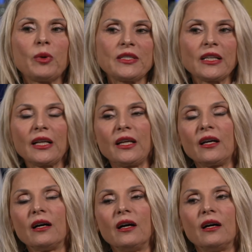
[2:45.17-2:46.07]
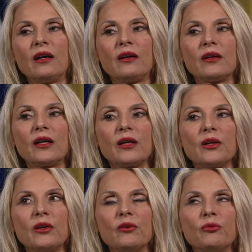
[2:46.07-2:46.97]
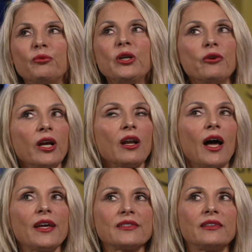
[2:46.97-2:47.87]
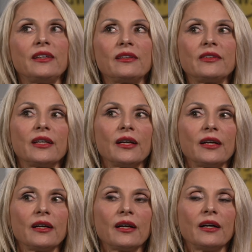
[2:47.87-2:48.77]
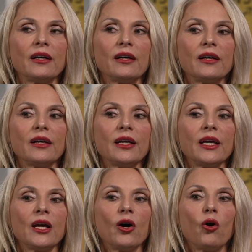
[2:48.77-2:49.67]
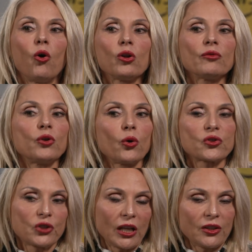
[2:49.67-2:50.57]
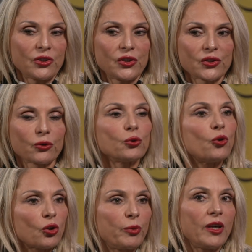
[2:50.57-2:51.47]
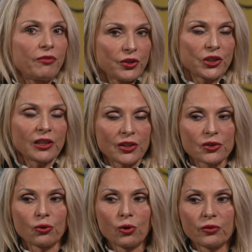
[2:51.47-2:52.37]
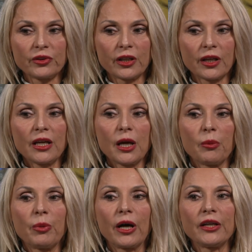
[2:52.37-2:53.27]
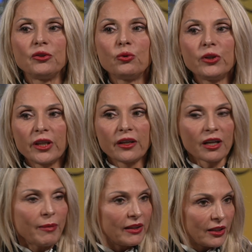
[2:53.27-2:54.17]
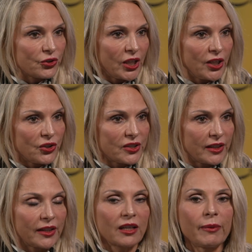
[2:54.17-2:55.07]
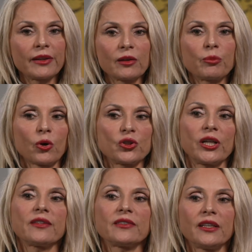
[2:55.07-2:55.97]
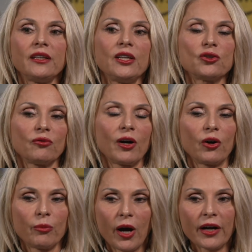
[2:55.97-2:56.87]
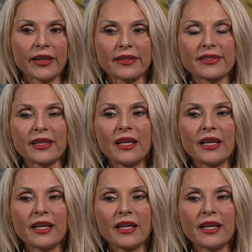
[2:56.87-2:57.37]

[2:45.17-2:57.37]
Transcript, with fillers: basically, uh, we realized that uh, uh, all of those challenges could not be efficiently solved uh, by doing incremental changes and incremental projects in each of our markets.